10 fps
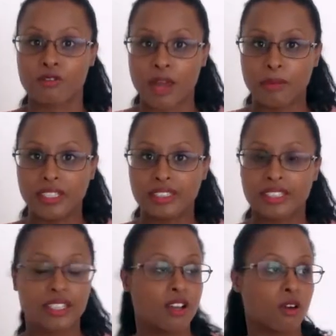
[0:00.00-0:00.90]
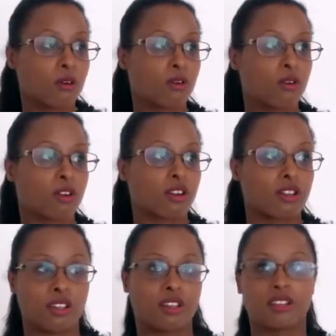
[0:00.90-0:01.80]
rabbit or
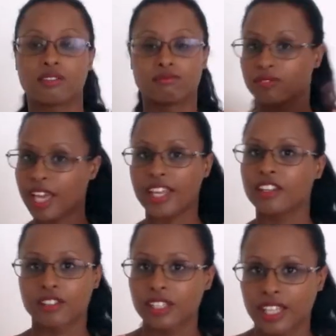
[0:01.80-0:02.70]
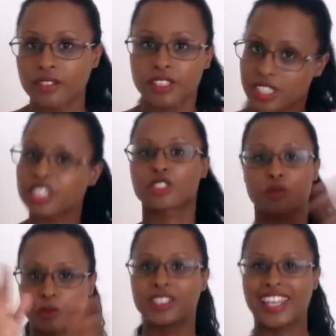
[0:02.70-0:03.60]
any other language, let's
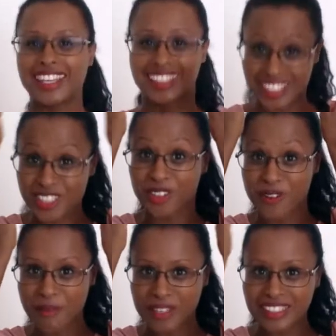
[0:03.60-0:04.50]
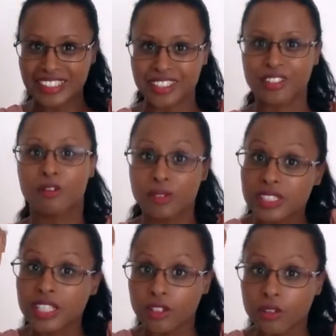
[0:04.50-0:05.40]
just put English, so rabbit,
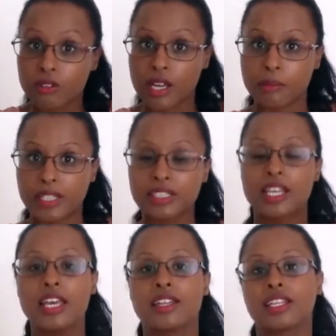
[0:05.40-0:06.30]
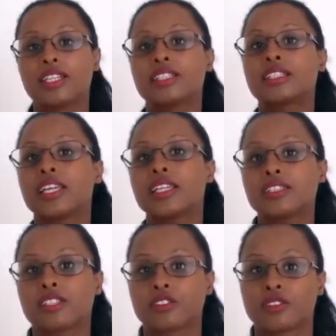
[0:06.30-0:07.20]
once they know rabbit, then it's
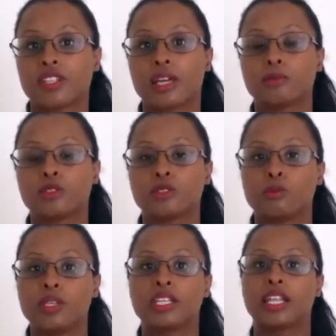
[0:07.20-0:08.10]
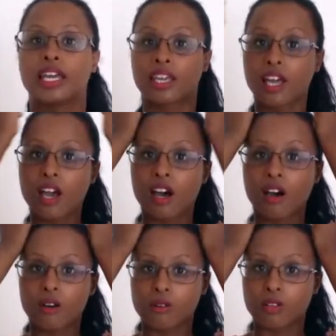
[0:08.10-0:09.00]
easier for them to be like,
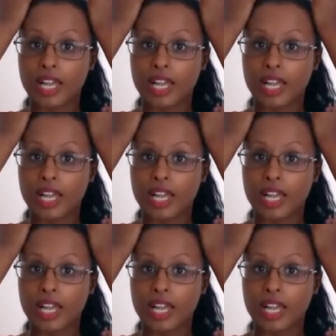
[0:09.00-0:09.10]
oh,